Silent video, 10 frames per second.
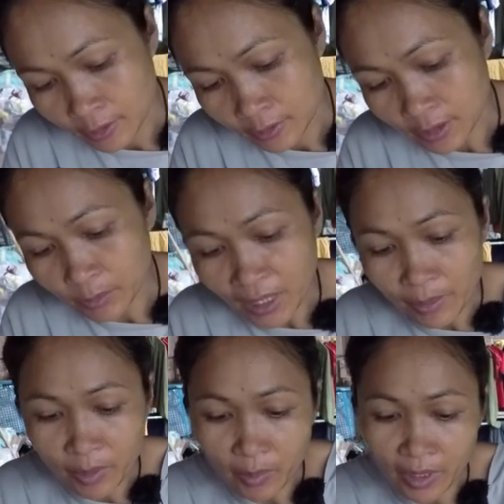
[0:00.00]
Sometimes
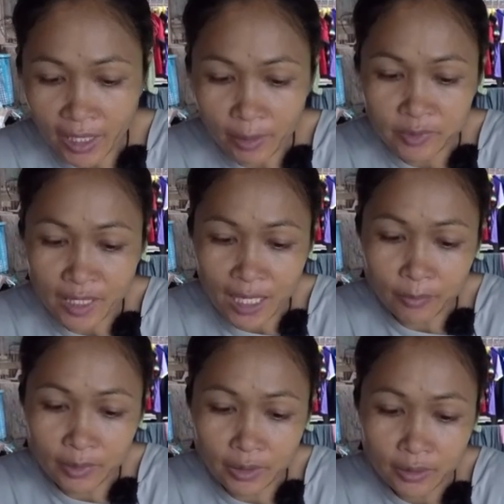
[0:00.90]
if I have
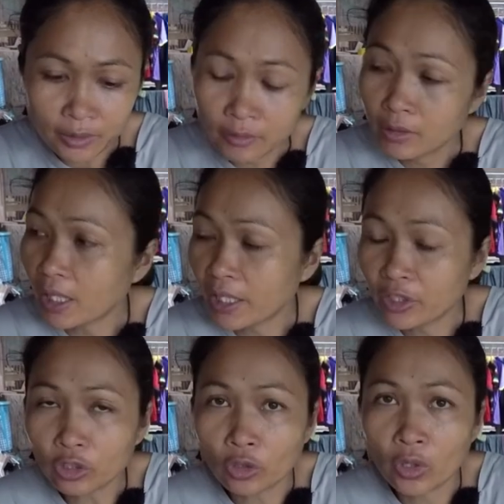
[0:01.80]
time, I
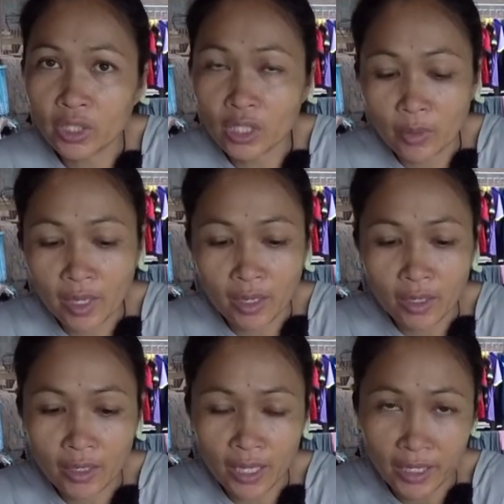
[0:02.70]
not go anywhere.
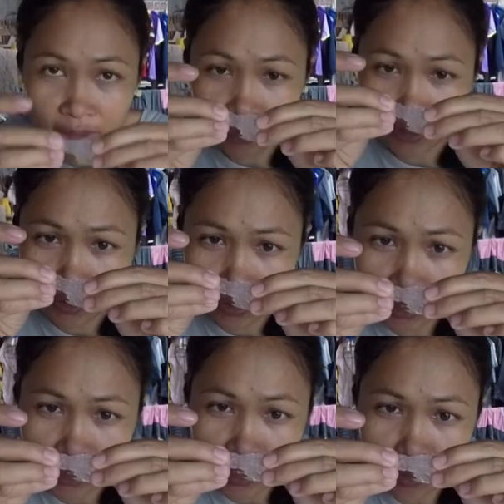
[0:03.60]
I got
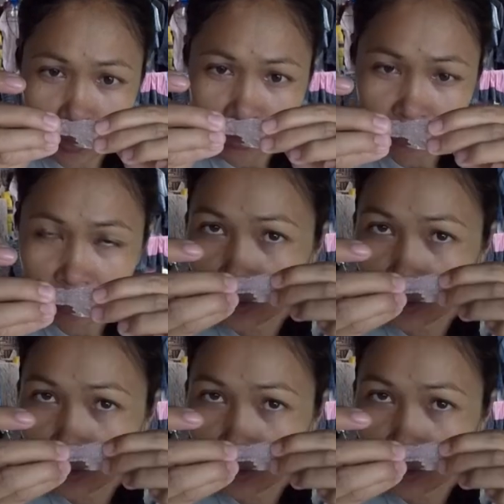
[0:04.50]
this one.